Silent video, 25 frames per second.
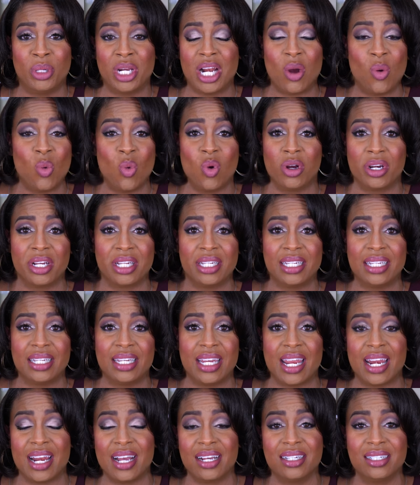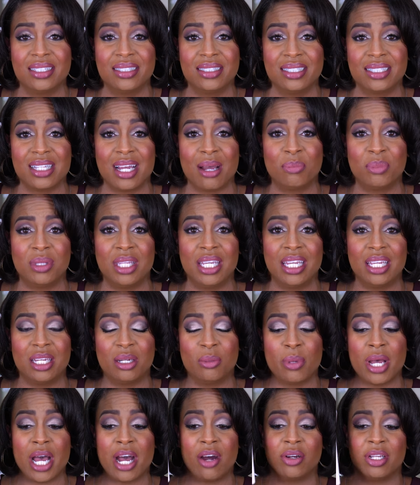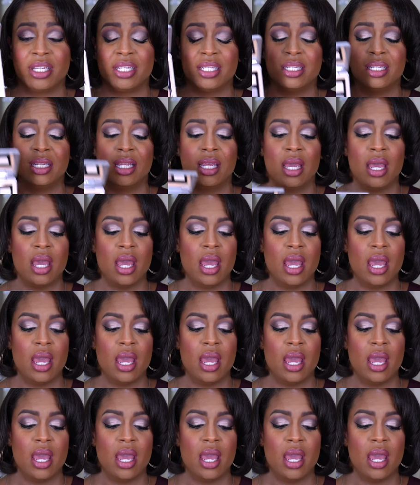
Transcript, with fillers: but I wanted it and I couldn't stop thinking about it.